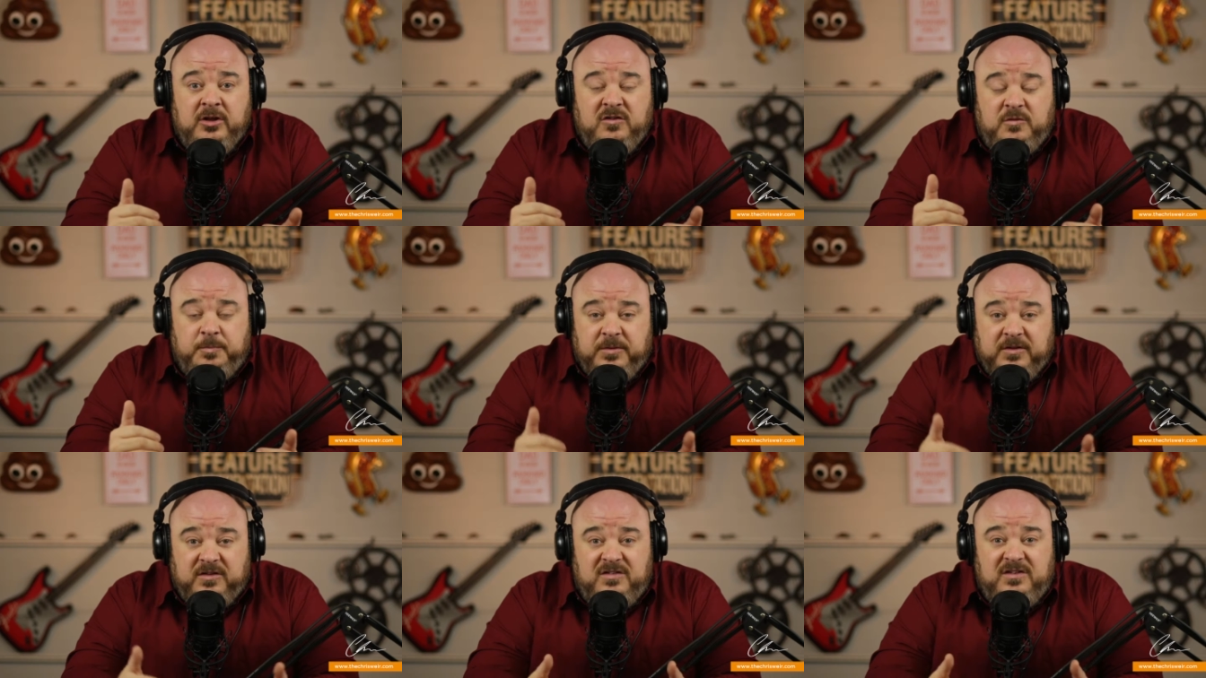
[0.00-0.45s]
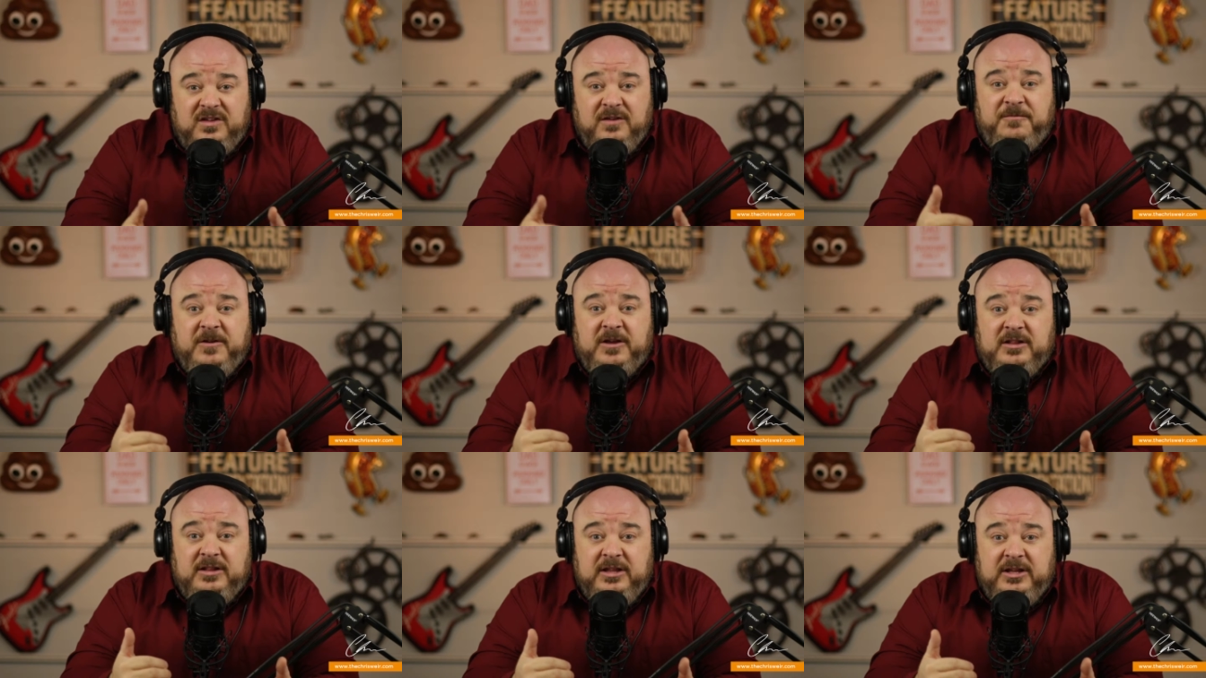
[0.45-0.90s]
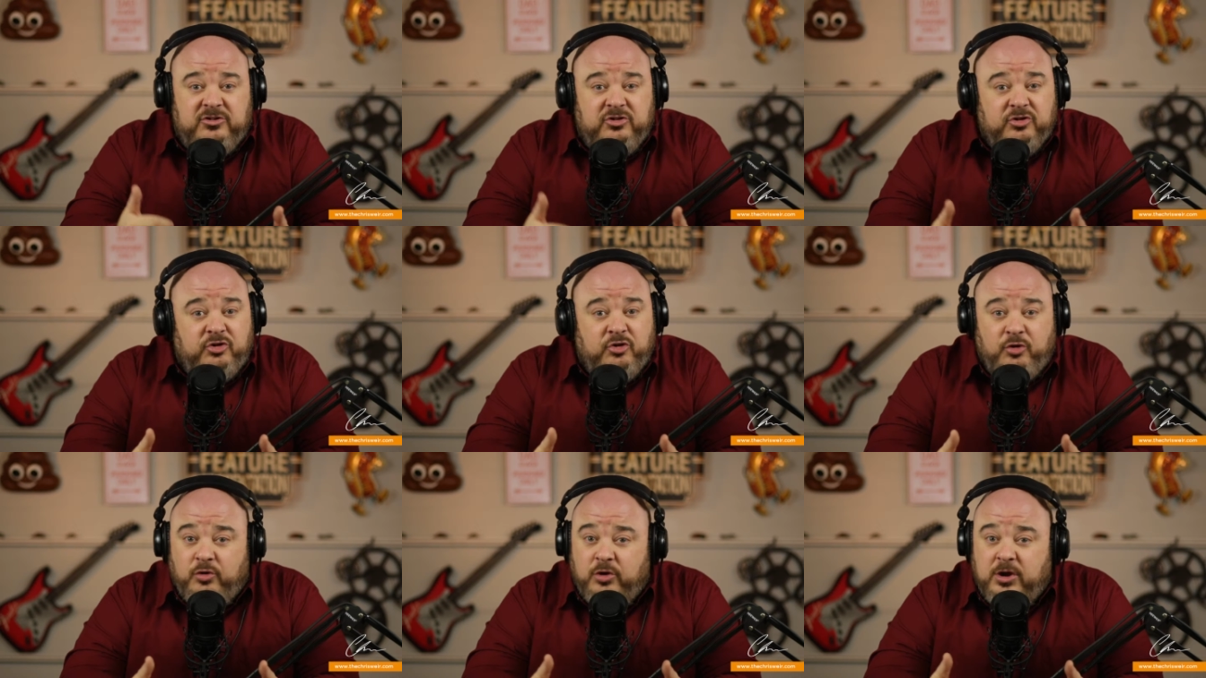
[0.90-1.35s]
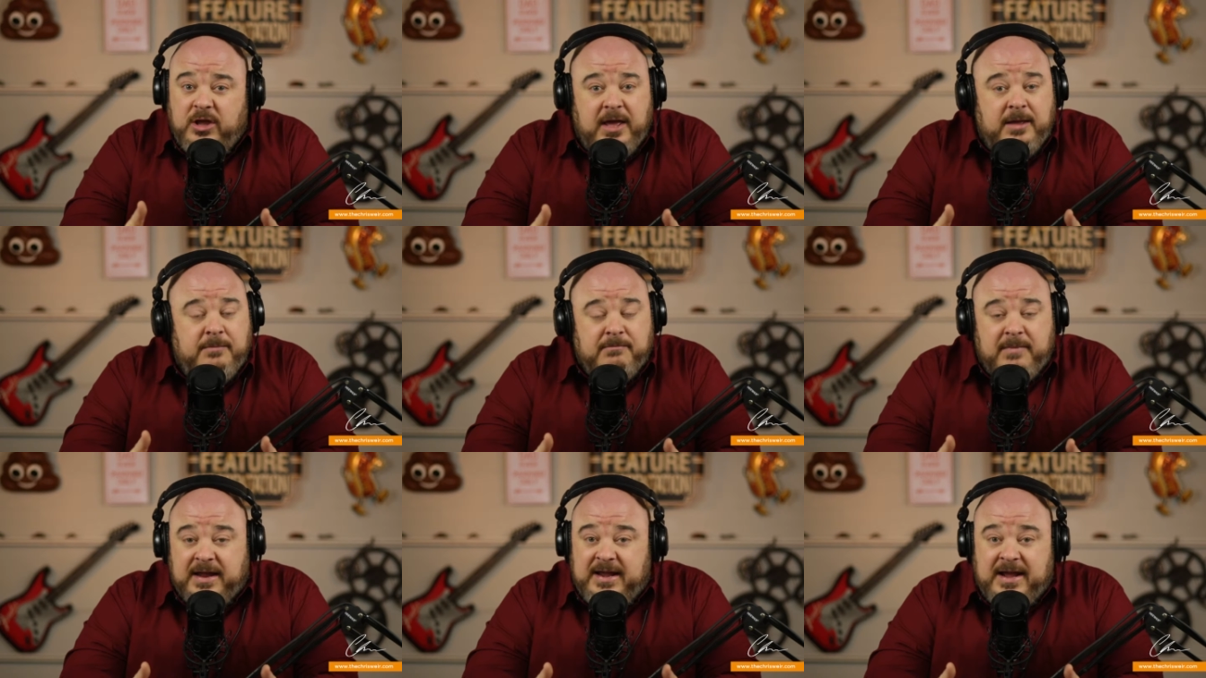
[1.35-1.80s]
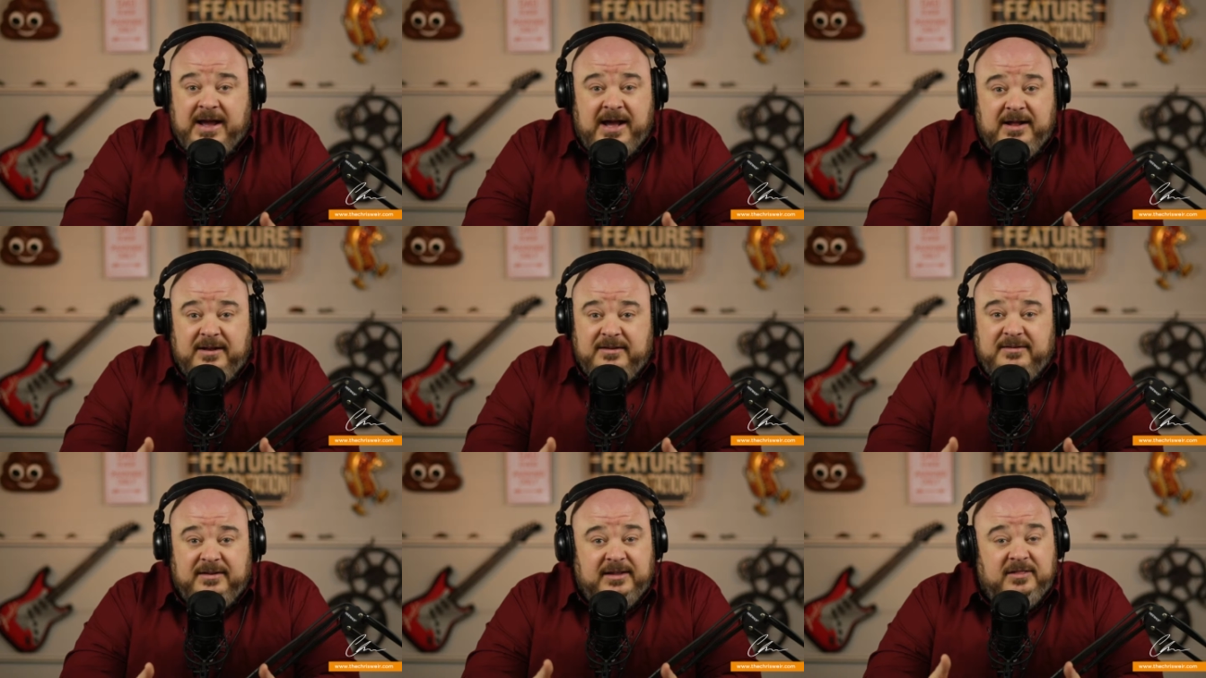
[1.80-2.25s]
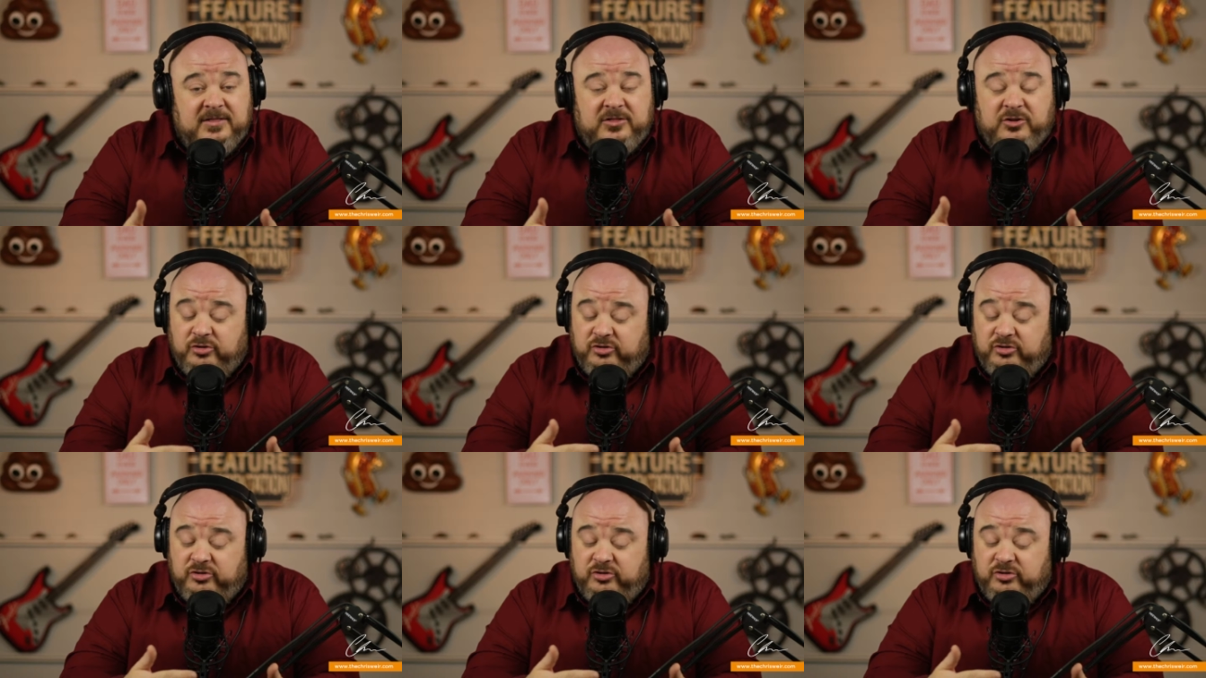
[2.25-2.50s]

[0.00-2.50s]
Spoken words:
specifically to create my content.